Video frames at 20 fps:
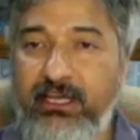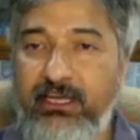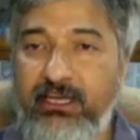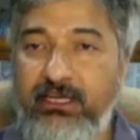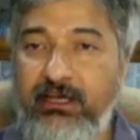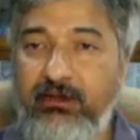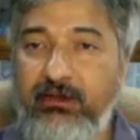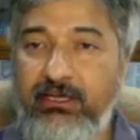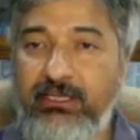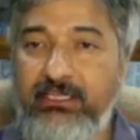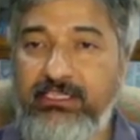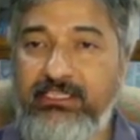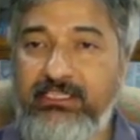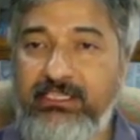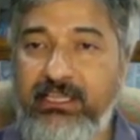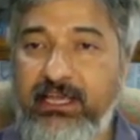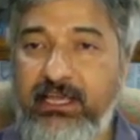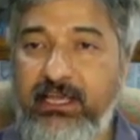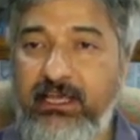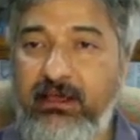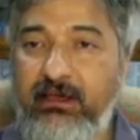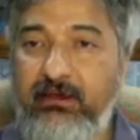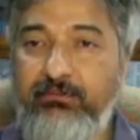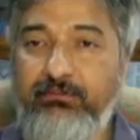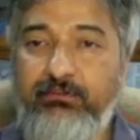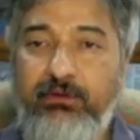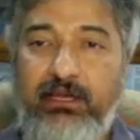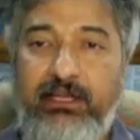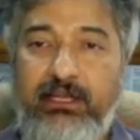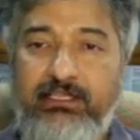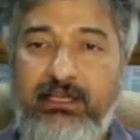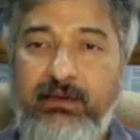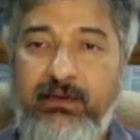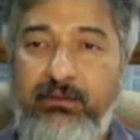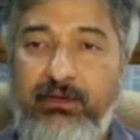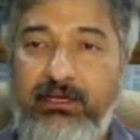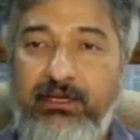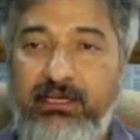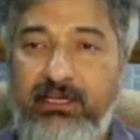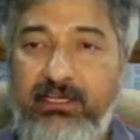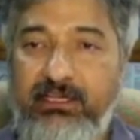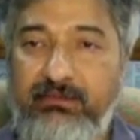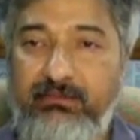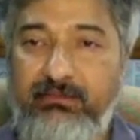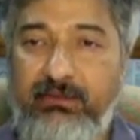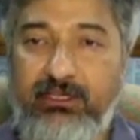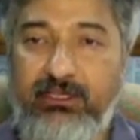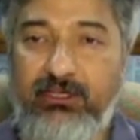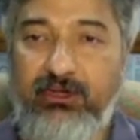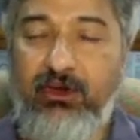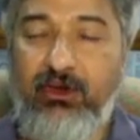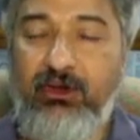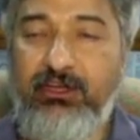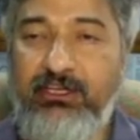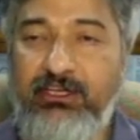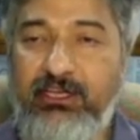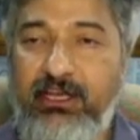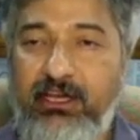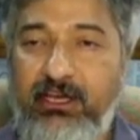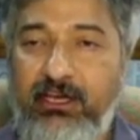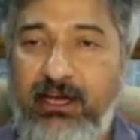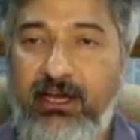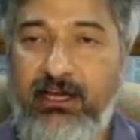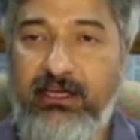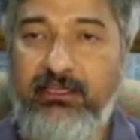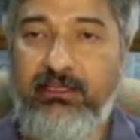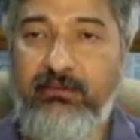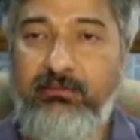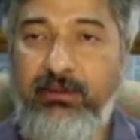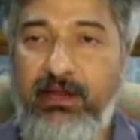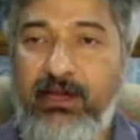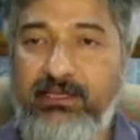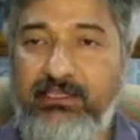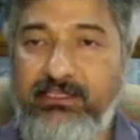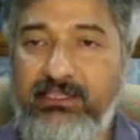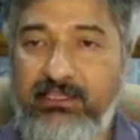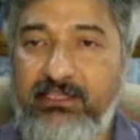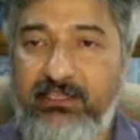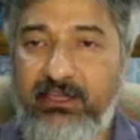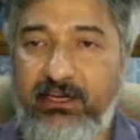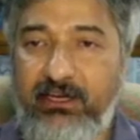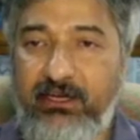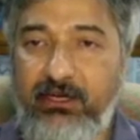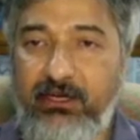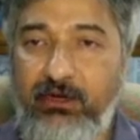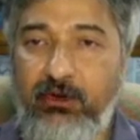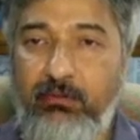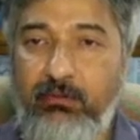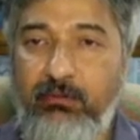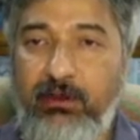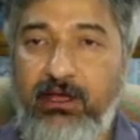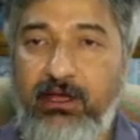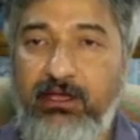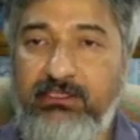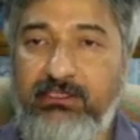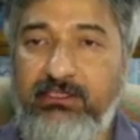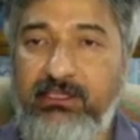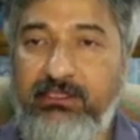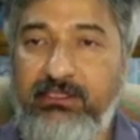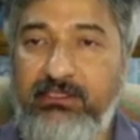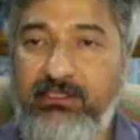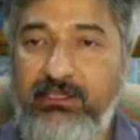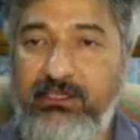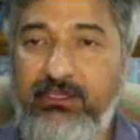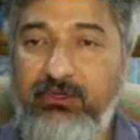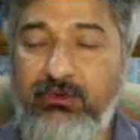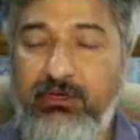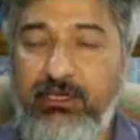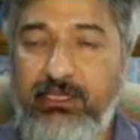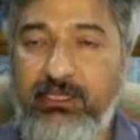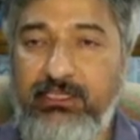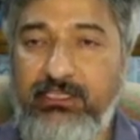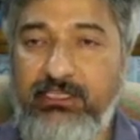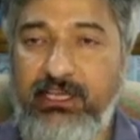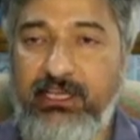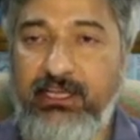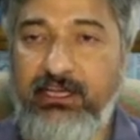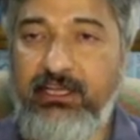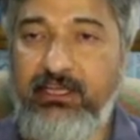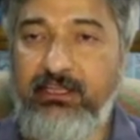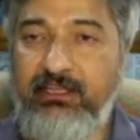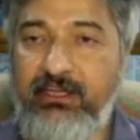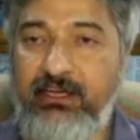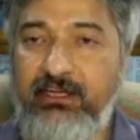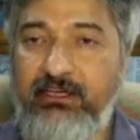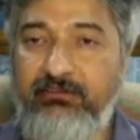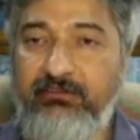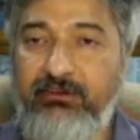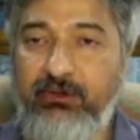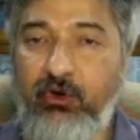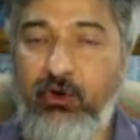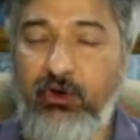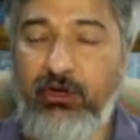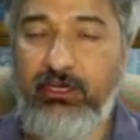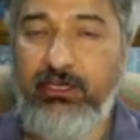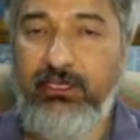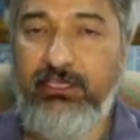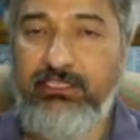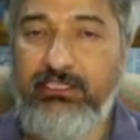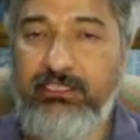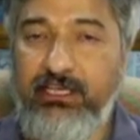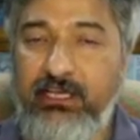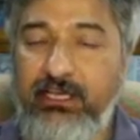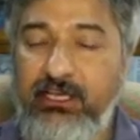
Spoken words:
Now, let's say, for example, it has a mitochondria, and in the plant cell, there are chloroplasts, there is a nuclear DNA, there are different organelles.